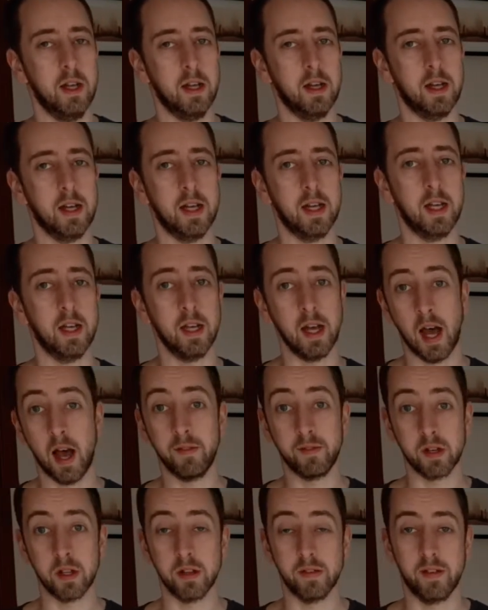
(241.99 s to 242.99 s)

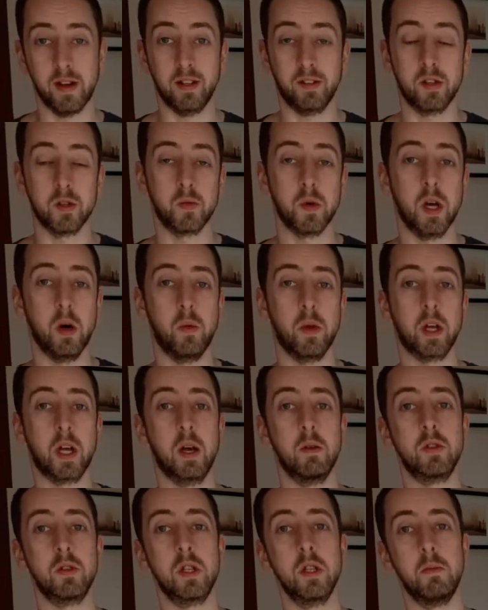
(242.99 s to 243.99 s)
after the fact as well when it
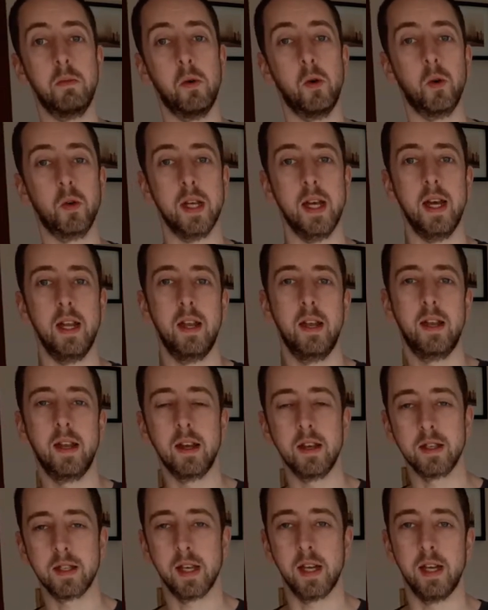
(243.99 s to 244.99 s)
comes to the
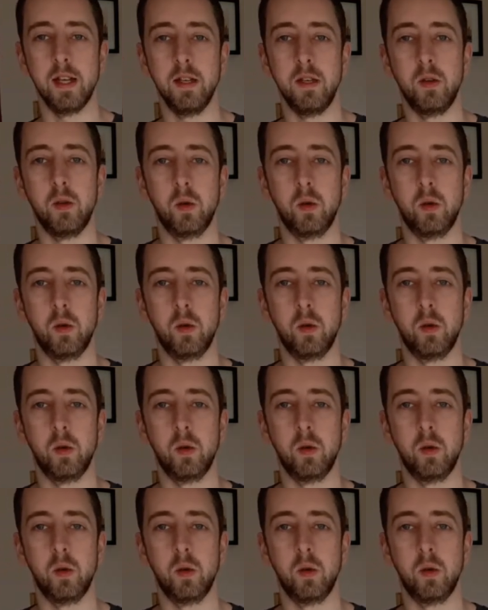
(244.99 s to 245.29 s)
post-editing side.